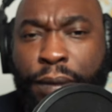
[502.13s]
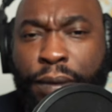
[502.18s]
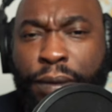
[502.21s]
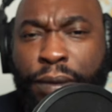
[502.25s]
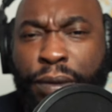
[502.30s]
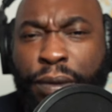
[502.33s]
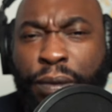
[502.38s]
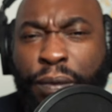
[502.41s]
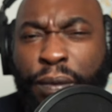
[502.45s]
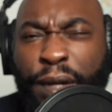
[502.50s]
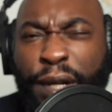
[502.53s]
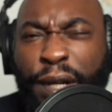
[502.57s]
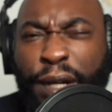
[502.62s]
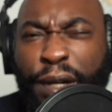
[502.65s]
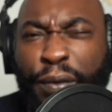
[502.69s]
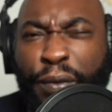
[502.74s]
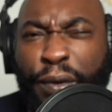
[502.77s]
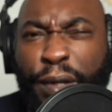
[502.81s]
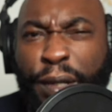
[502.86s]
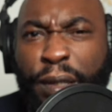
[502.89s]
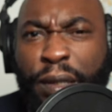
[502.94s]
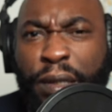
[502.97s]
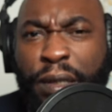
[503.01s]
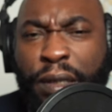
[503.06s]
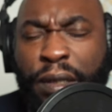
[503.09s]
To where
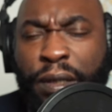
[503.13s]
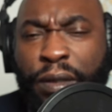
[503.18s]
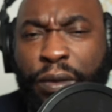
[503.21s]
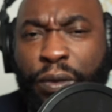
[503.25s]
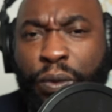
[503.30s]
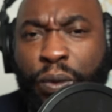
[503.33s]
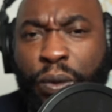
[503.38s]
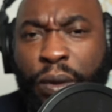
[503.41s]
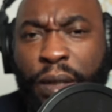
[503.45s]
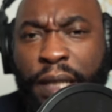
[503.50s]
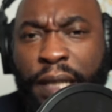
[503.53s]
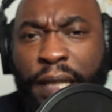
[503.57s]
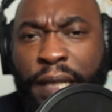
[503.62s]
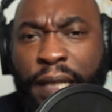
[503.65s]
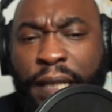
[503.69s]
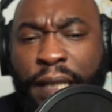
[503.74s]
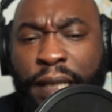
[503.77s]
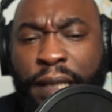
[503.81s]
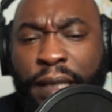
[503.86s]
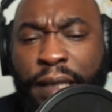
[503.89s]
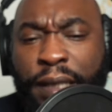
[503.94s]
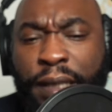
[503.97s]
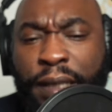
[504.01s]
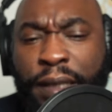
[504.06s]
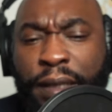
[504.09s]
when
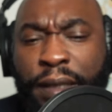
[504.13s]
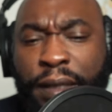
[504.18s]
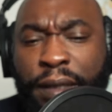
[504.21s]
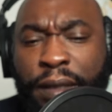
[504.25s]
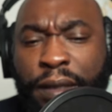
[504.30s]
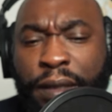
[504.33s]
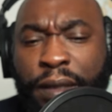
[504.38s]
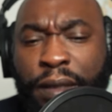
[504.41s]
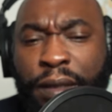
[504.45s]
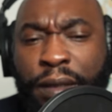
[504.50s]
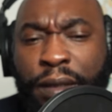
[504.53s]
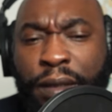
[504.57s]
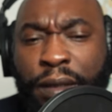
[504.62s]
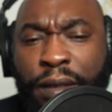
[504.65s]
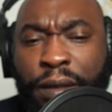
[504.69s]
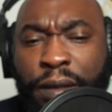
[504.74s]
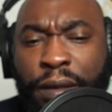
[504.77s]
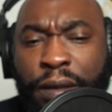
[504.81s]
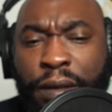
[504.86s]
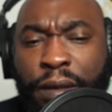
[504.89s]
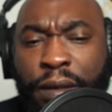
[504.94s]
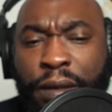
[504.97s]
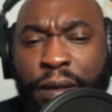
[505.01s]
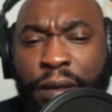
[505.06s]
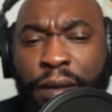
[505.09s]
when
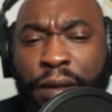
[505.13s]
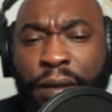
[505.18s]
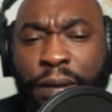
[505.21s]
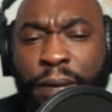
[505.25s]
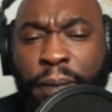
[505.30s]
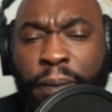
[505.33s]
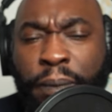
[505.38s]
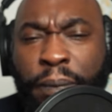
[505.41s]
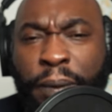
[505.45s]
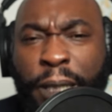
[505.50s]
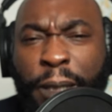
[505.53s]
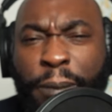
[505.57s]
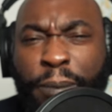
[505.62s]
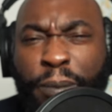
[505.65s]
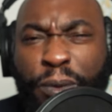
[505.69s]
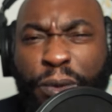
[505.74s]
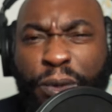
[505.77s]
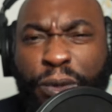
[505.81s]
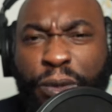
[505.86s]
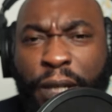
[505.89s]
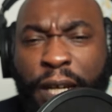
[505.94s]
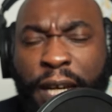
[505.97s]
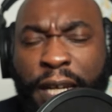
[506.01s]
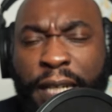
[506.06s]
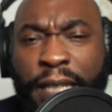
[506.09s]
people
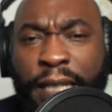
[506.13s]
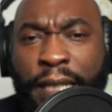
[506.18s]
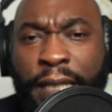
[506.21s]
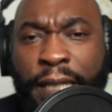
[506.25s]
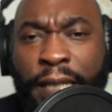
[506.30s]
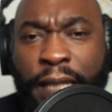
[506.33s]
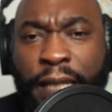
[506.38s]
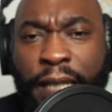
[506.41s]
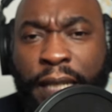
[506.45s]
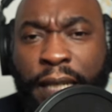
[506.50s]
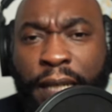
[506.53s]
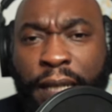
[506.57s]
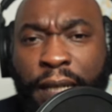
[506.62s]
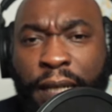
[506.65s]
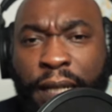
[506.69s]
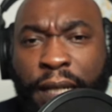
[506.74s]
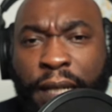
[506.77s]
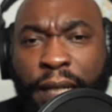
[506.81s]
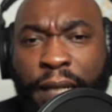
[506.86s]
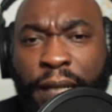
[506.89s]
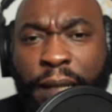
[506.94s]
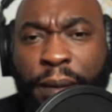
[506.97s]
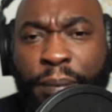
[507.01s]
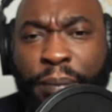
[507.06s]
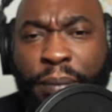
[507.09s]
try to dig
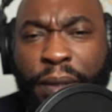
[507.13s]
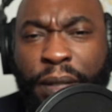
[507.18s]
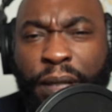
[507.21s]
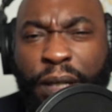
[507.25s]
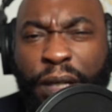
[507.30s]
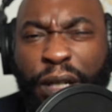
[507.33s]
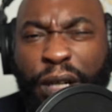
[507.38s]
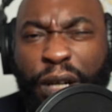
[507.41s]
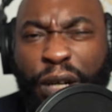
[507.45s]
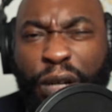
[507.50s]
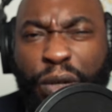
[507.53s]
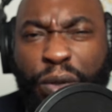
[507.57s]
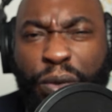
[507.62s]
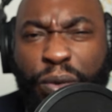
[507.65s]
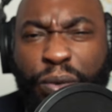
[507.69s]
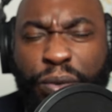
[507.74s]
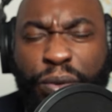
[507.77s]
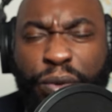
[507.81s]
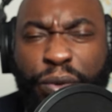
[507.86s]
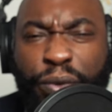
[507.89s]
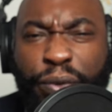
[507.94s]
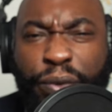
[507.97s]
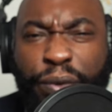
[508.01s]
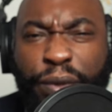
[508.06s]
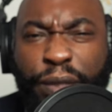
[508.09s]
up and go
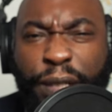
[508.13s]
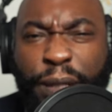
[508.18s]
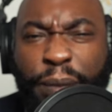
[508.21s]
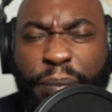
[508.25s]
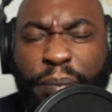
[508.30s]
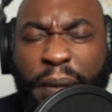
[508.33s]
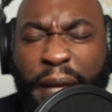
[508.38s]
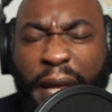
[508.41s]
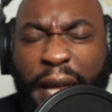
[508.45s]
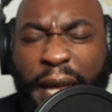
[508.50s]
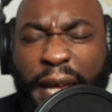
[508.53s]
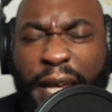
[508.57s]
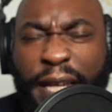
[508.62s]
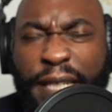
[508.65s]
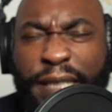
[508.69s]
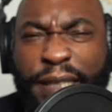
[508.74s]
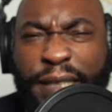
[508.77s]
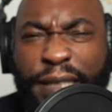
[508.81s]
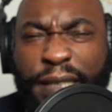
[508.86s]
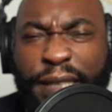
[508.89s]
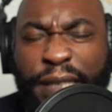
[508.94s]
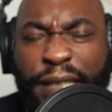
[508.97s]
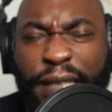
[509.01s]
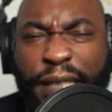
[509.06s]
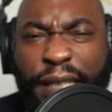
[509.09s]
through your past
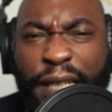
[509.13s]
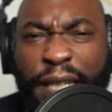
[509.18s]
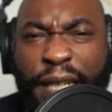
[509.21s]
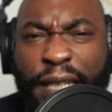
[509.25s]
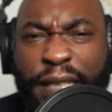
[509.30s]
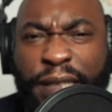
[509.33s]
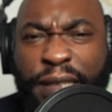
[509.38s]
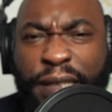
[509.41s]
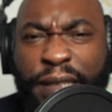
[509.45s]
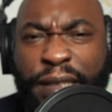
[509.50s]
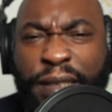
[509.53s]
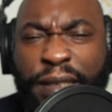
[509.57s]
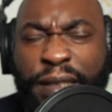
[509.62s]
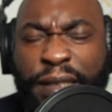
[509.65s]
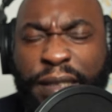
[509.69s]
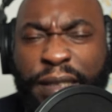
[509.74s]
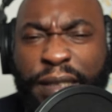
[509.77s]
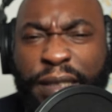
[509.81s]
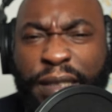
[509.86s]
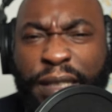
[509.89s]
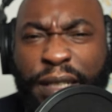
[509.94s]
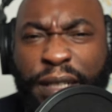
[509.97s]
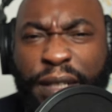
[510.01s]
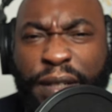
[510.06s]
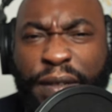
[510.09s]
and look at your
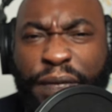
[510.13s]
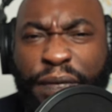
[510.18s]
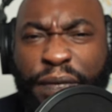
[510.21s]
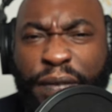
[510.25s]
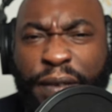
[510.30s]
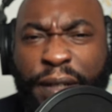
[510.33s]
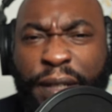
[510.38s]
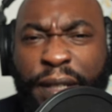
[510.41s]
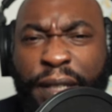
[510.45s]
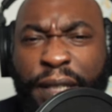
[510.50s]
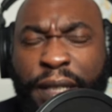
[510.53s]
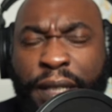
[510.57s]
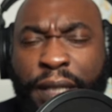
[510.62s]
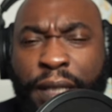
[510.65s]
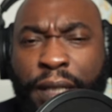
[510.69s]
stuff and